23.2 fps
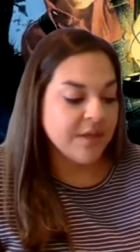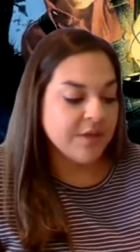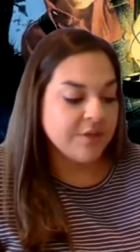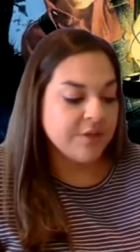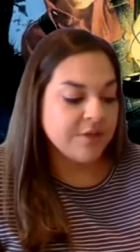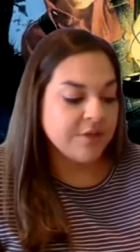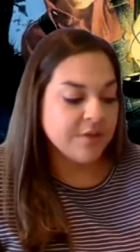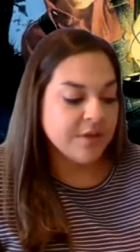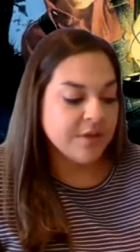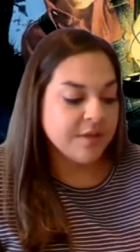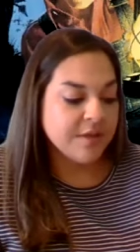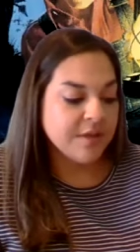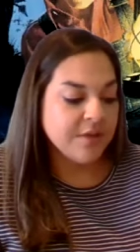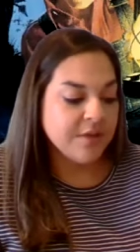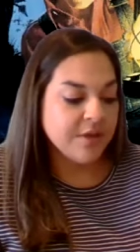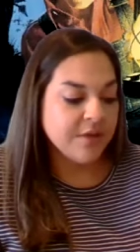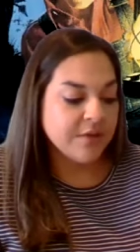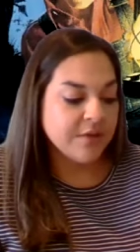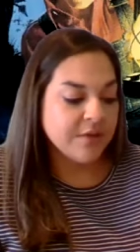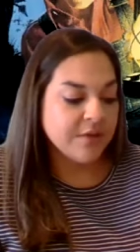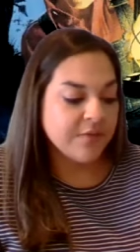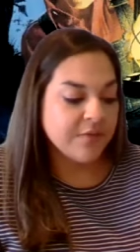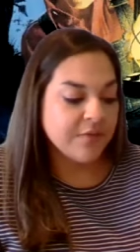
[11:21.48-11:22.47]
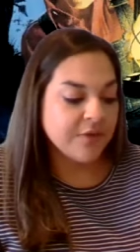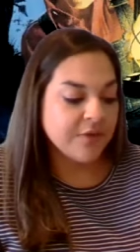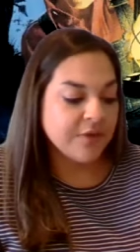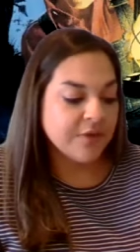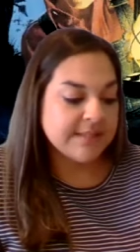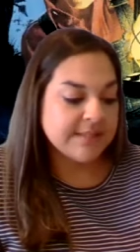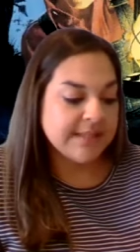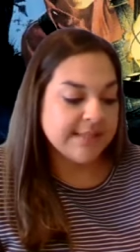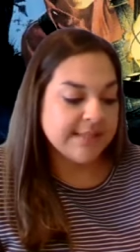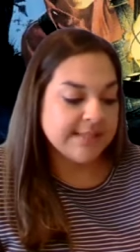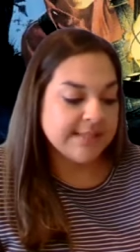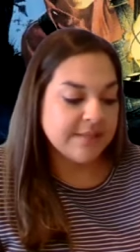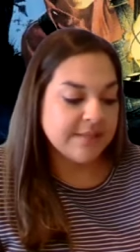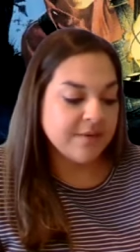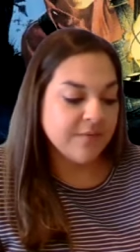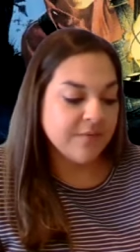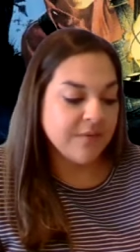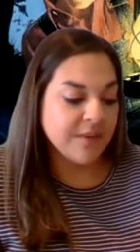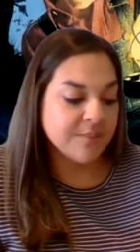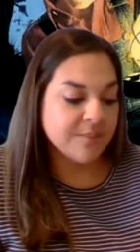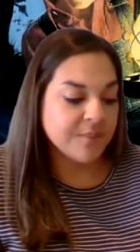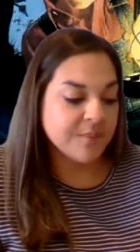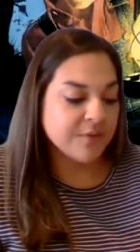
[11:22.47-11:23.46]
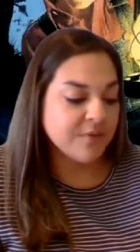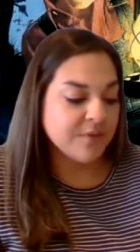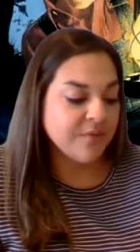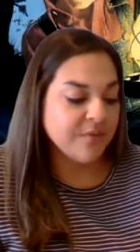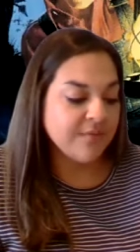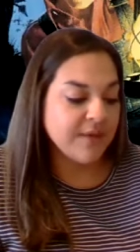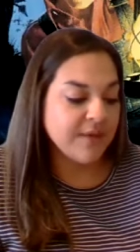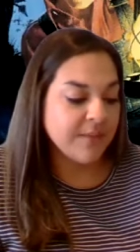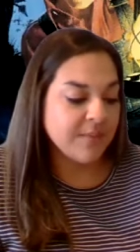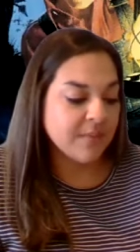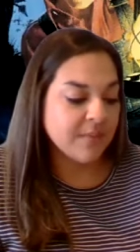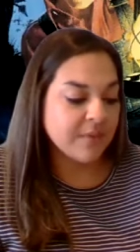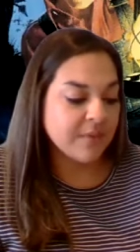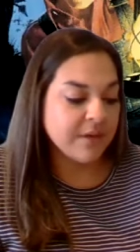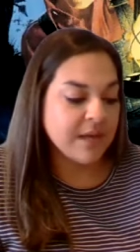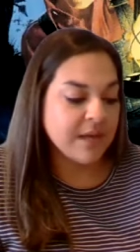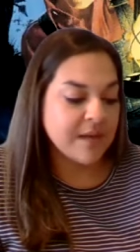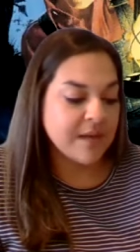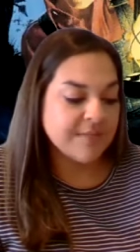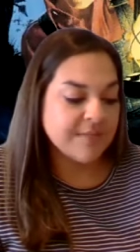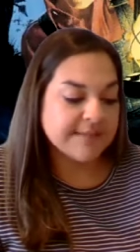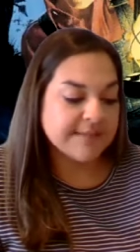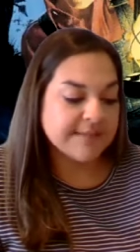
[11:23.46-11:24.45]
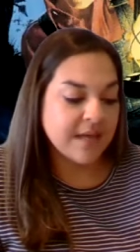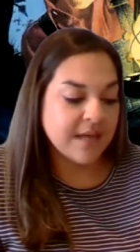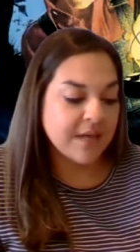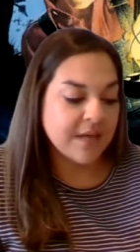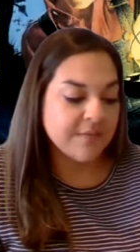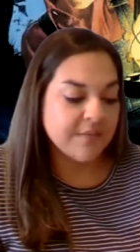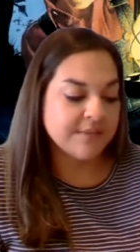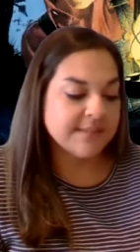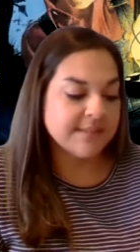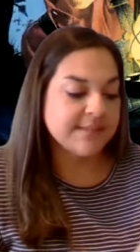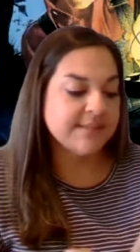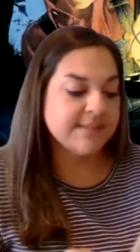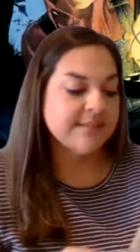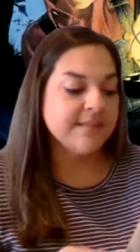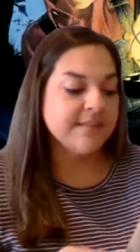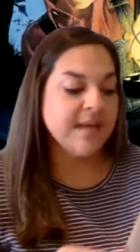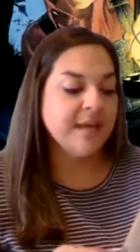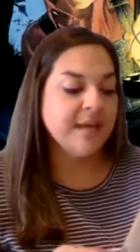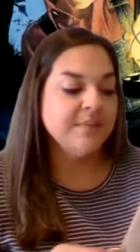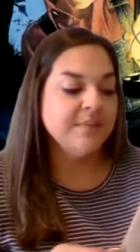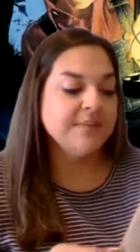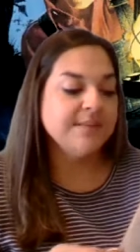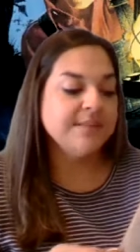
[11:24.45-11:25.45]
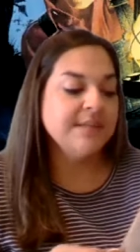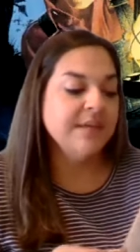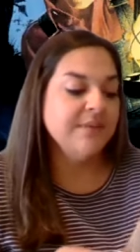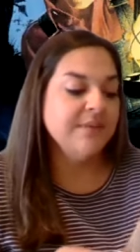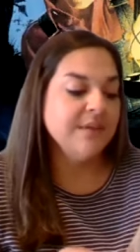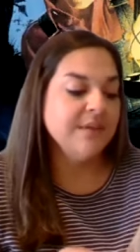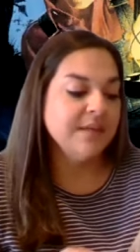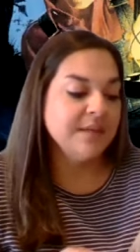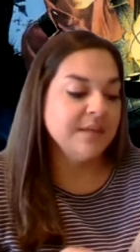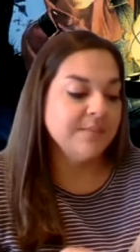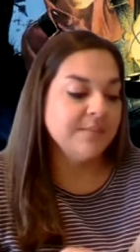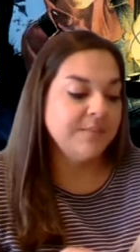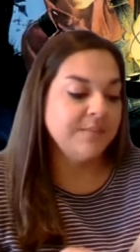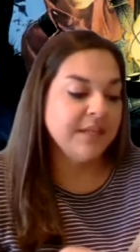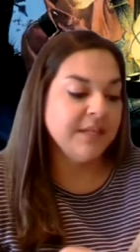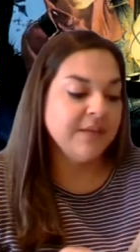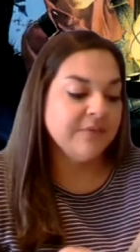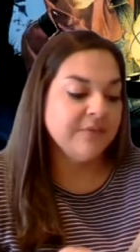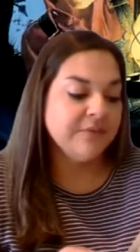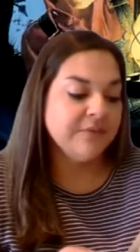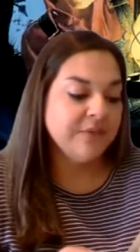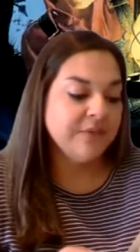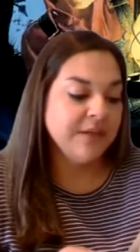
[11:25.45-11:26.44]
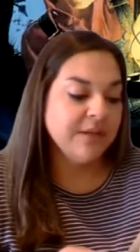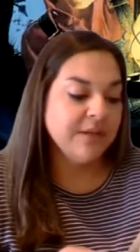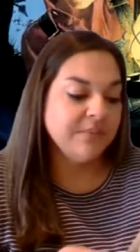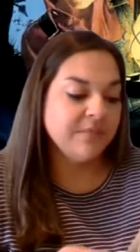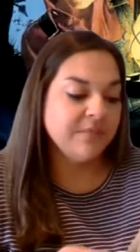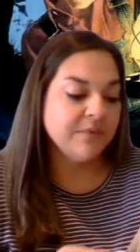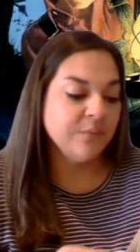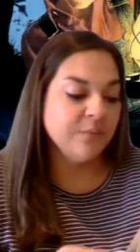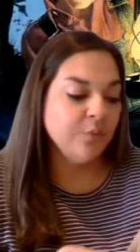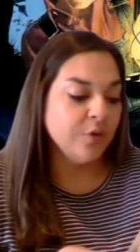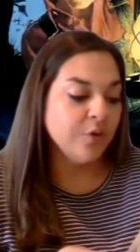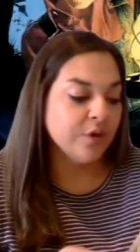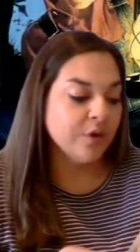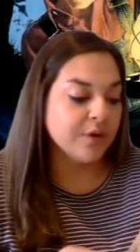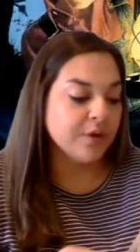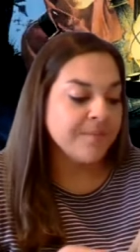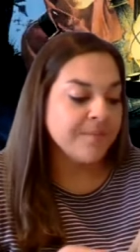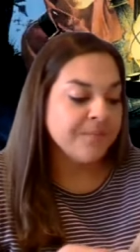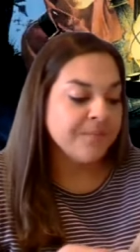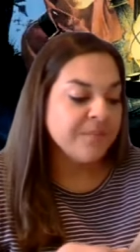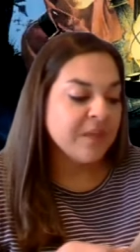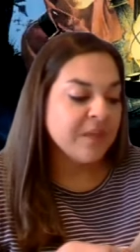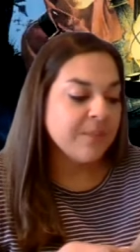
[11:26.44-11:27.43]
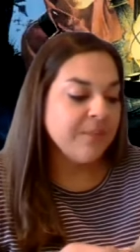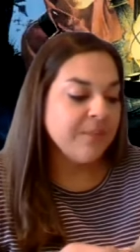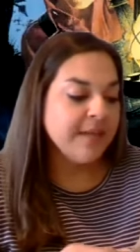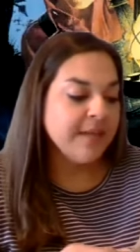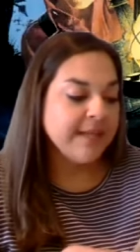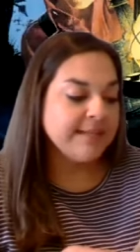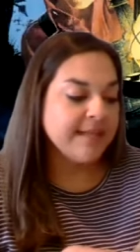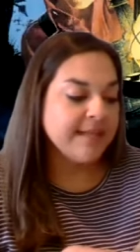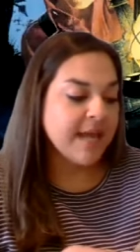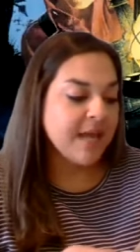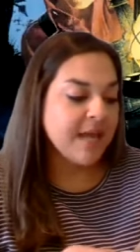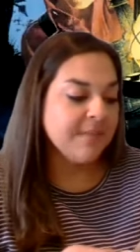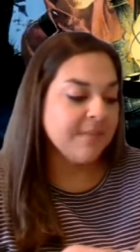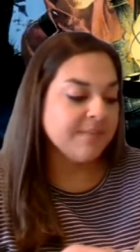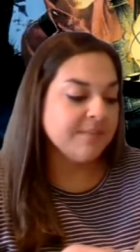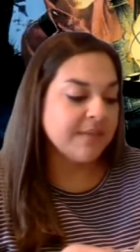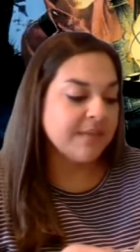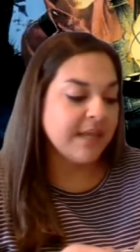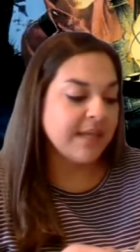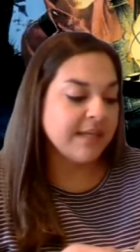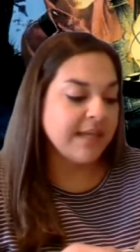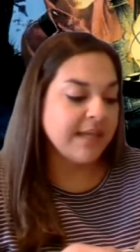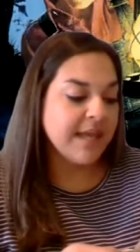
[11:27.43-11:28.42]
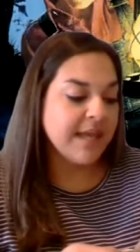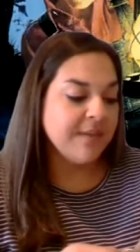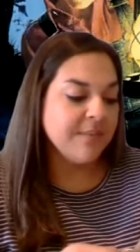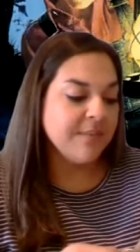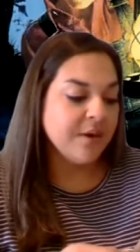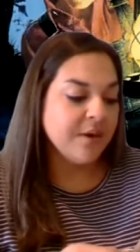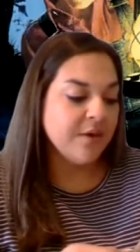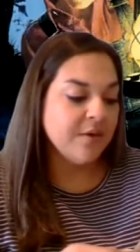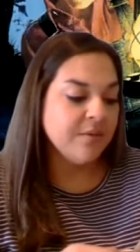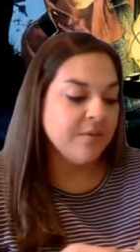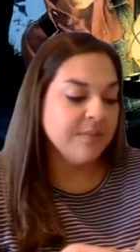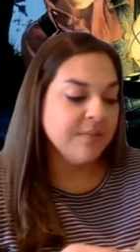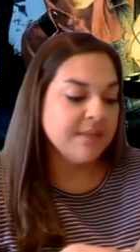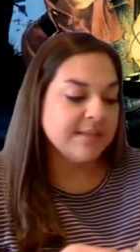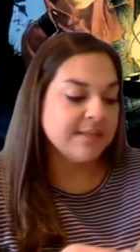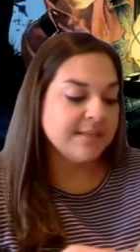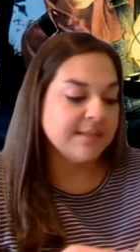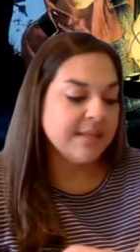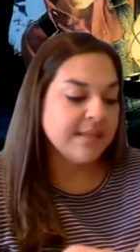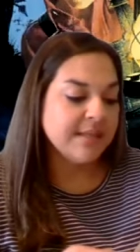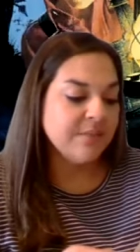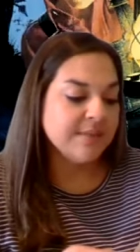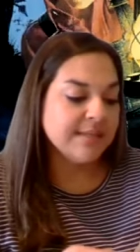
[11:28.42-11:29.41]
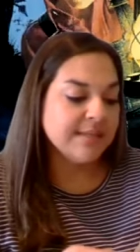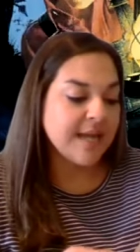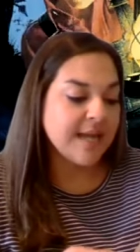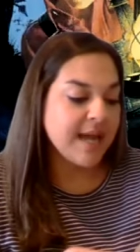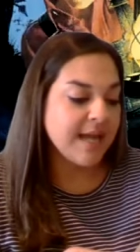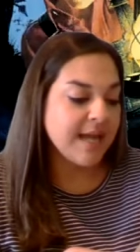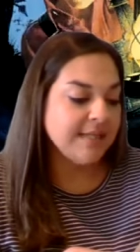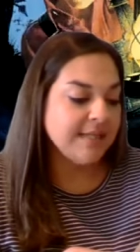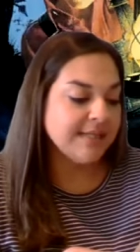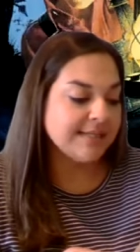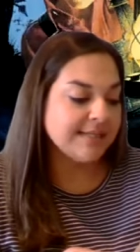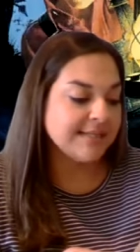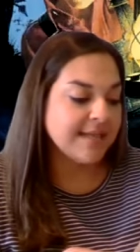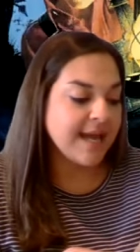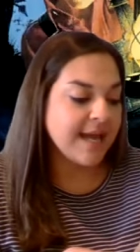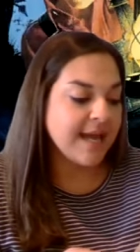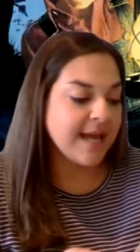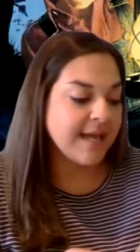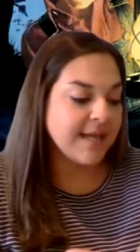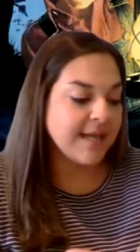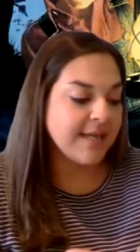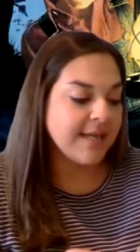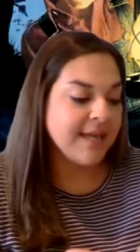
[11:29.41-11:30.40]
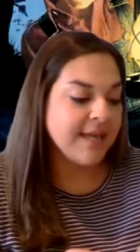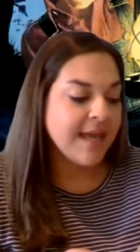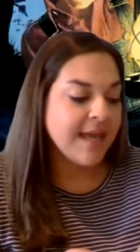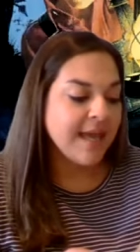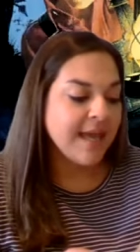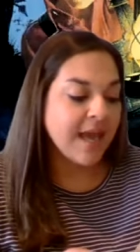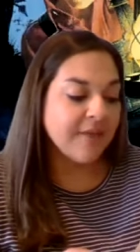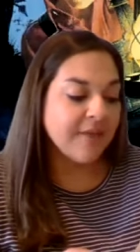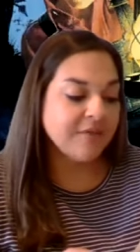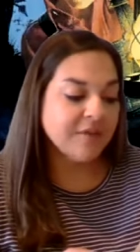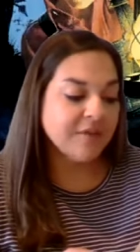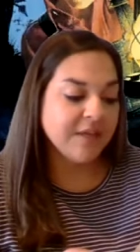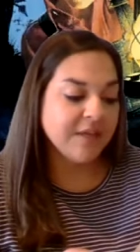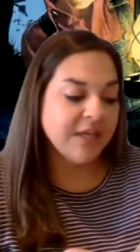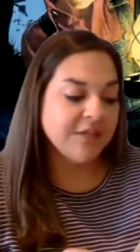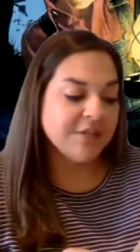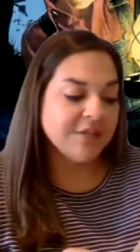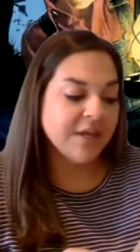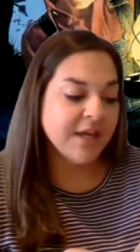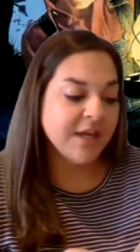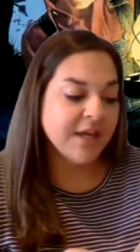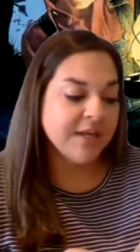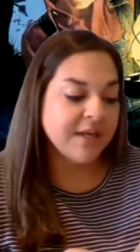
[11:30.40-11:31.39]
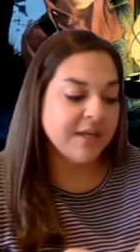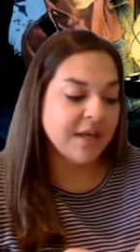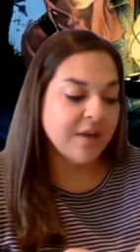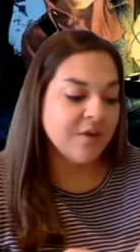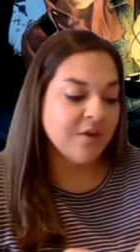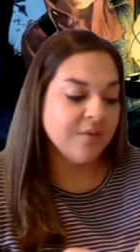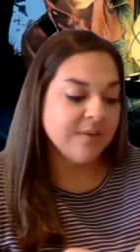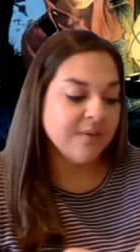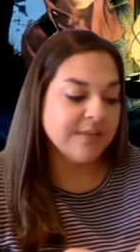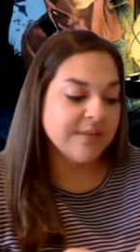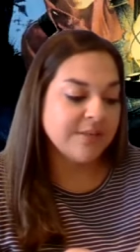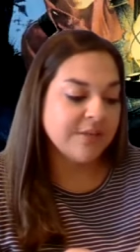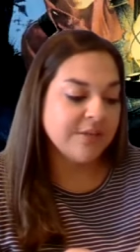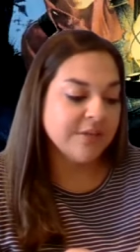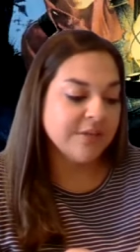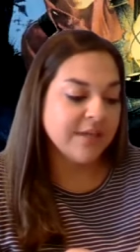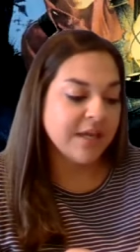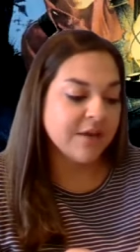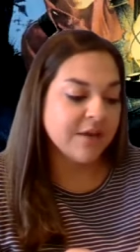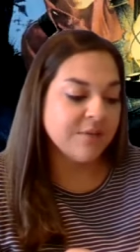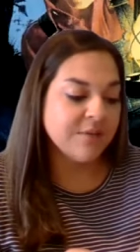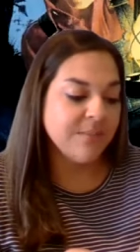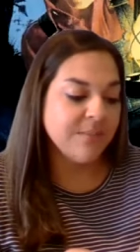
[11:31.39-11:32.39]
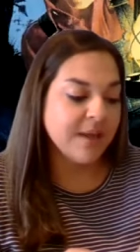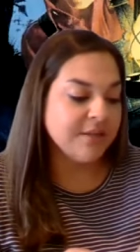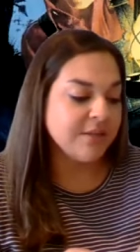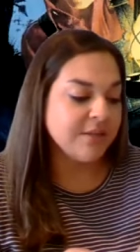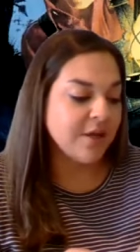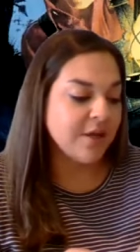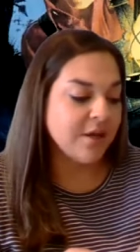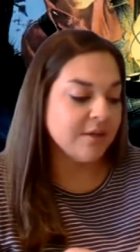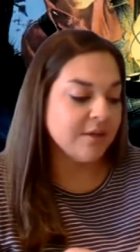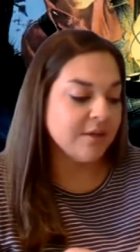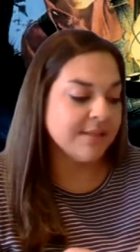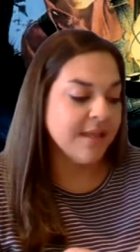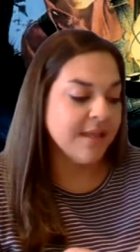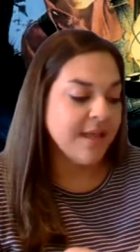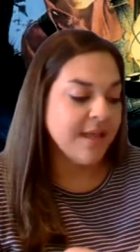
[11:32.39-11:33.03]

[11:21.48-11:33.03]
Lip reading: During the first season, November through February, I was given complete freedom from work. Many times I had came home, the sun was high in the sky. After each hunt, I always took care of my dogs.